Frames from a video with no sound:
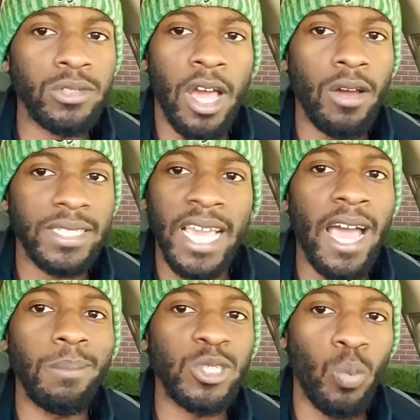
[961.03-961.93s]
all the
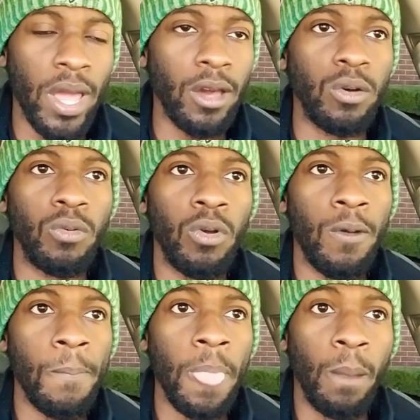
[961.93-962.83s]
time as well.
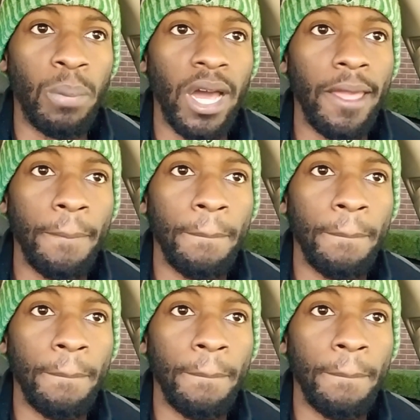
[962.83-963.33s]
But